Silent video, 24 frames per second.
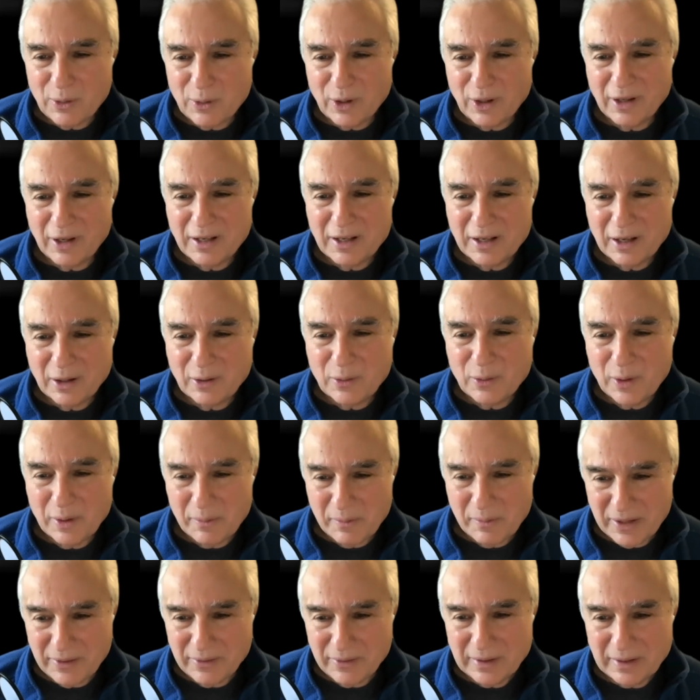were a young
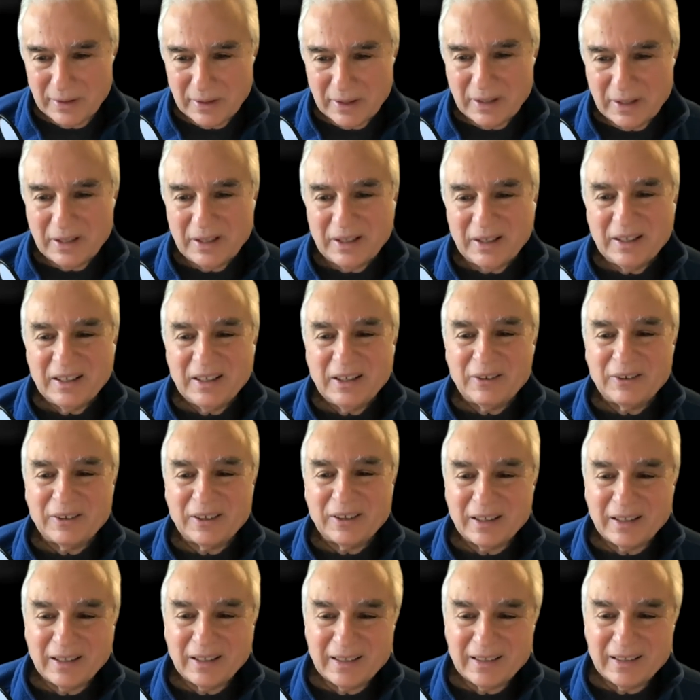woman,
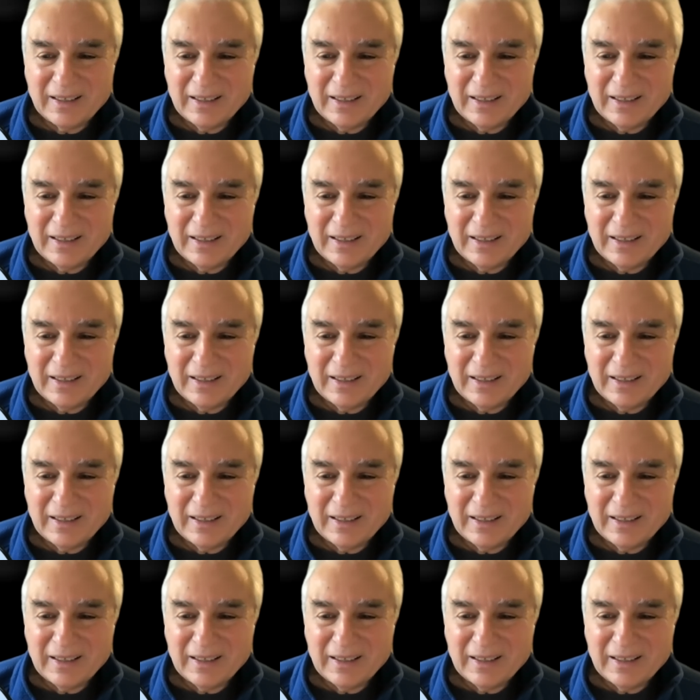right?